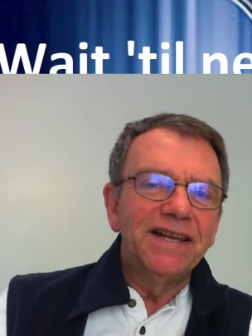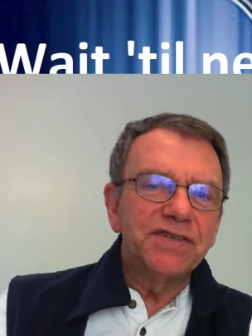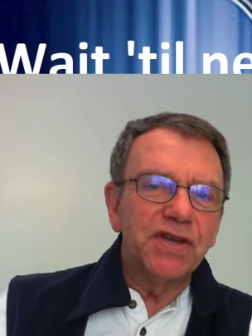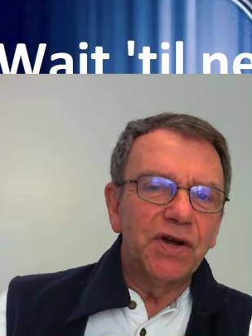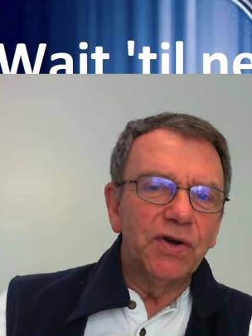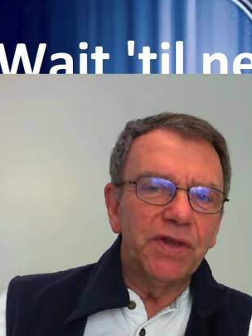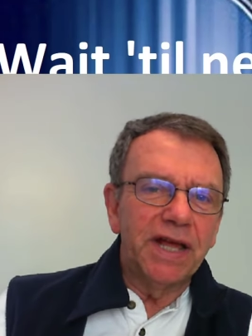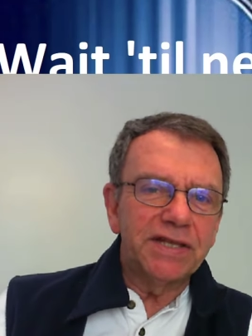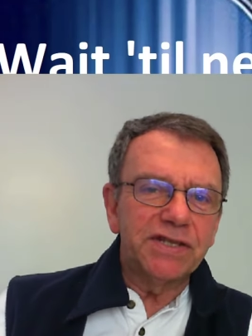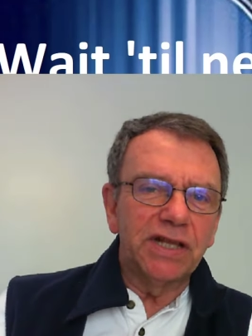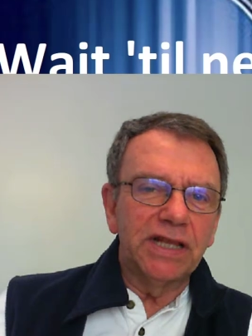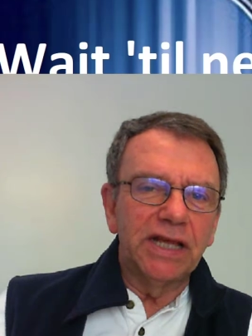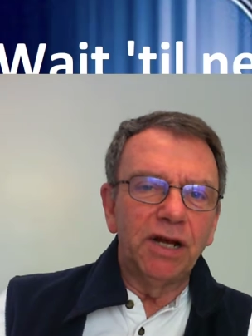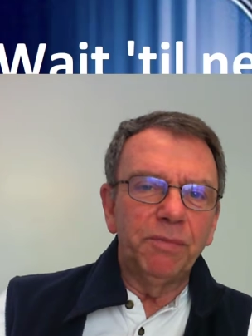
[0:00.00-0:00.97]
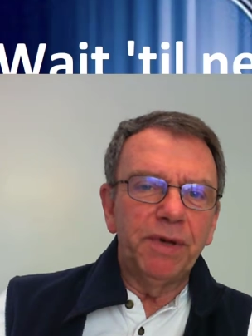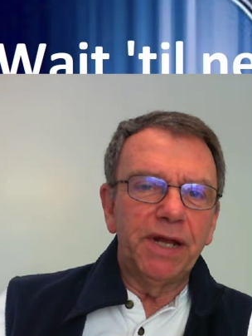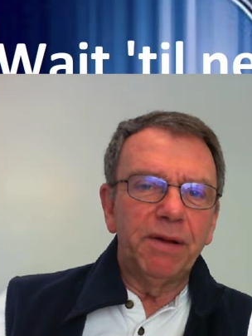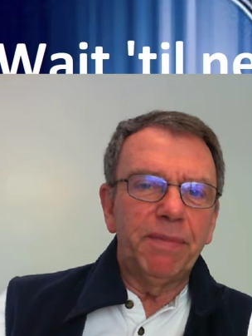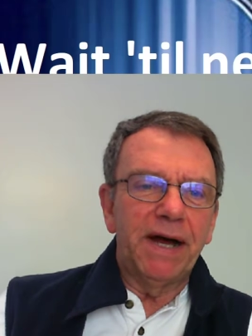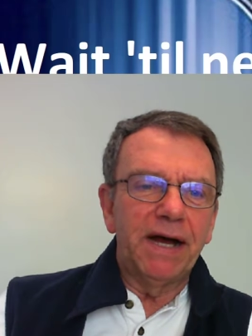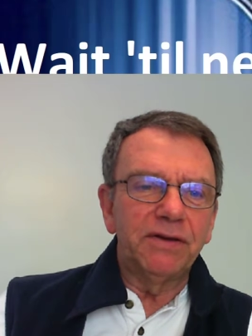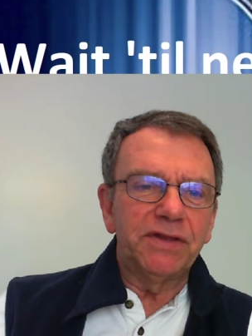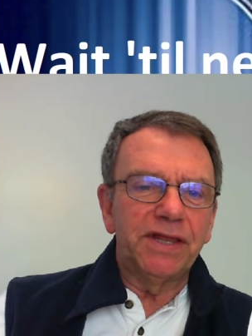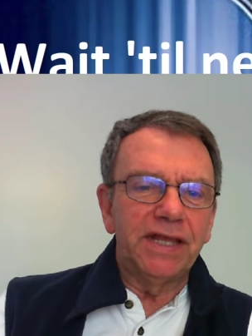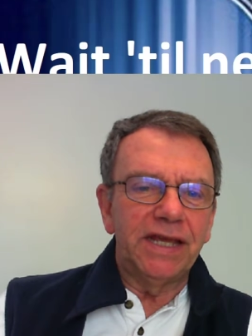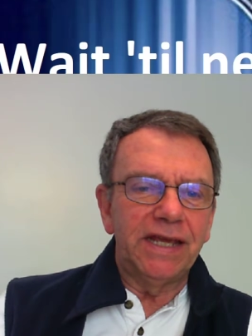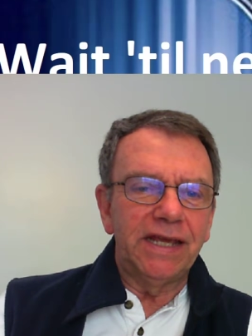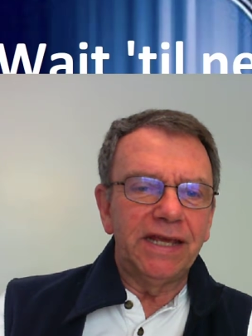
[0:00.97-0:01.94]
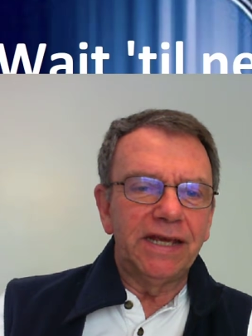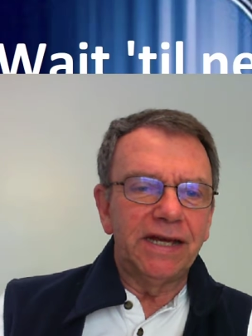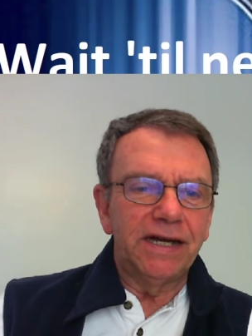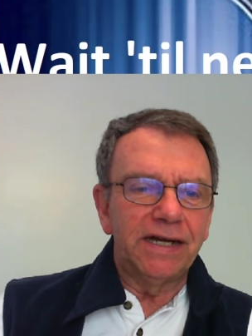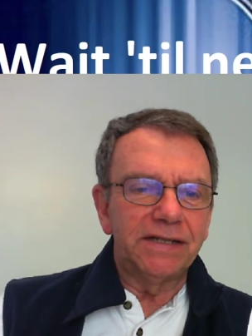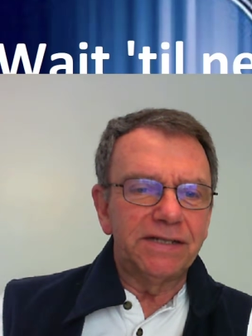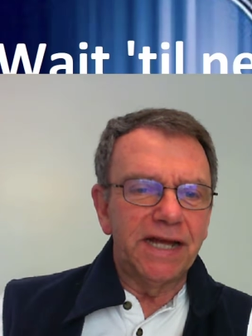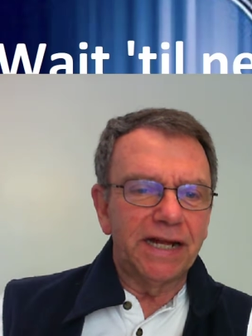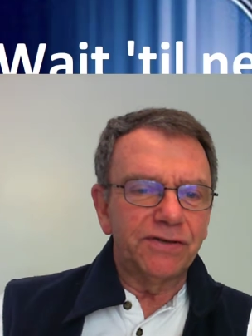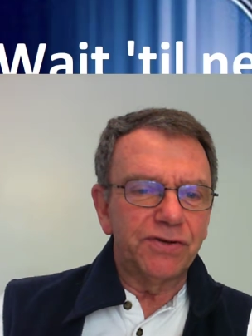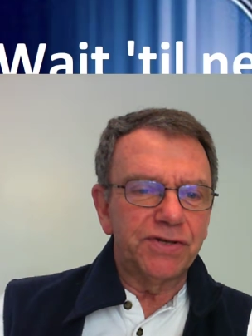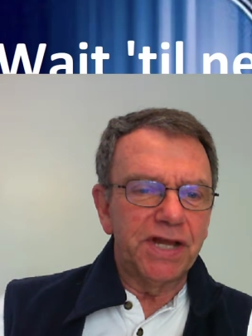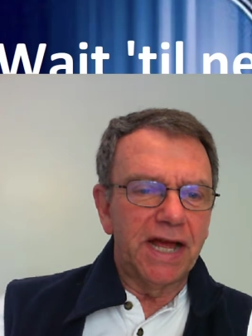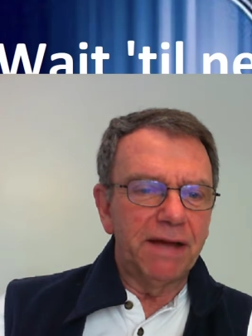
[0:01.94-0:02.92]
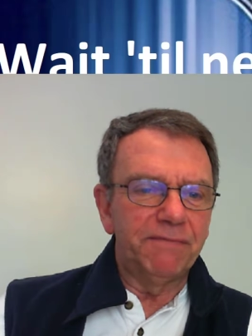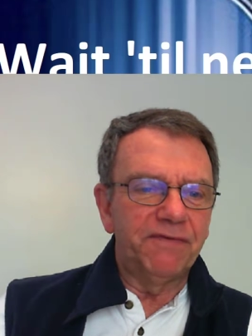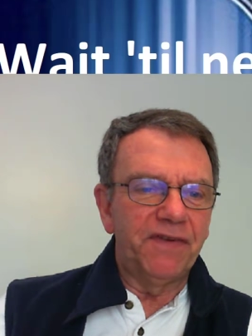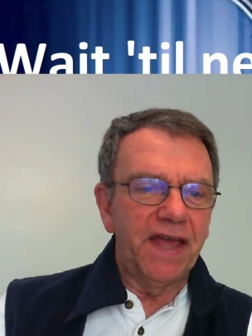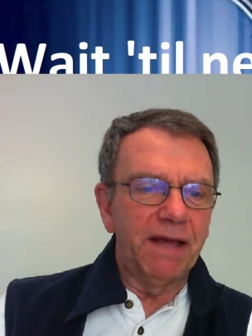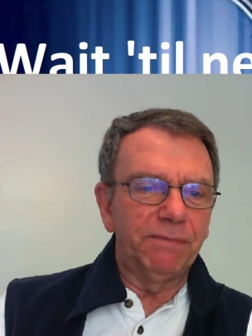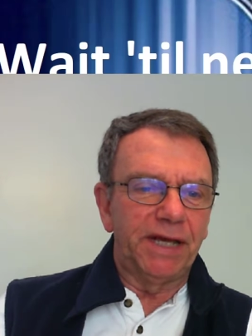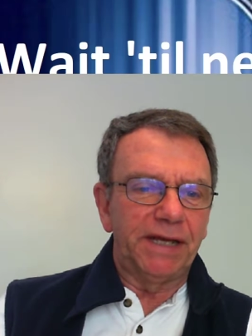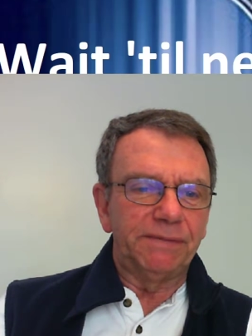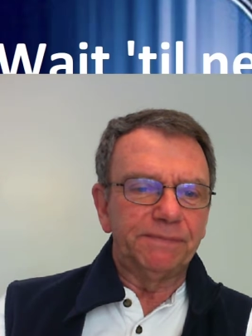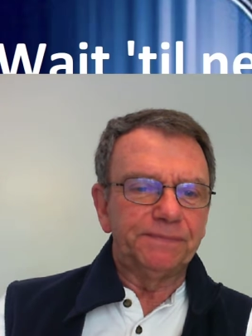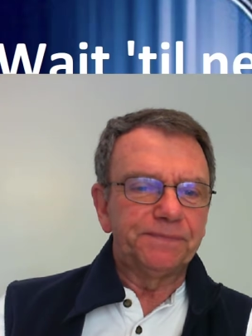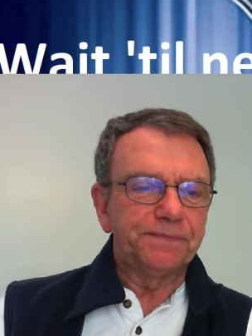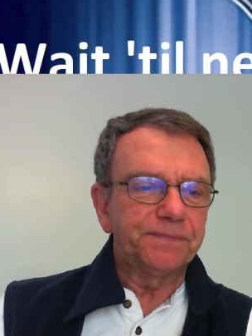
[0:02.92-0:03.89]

So that's a little bit about the Dr. Tom family.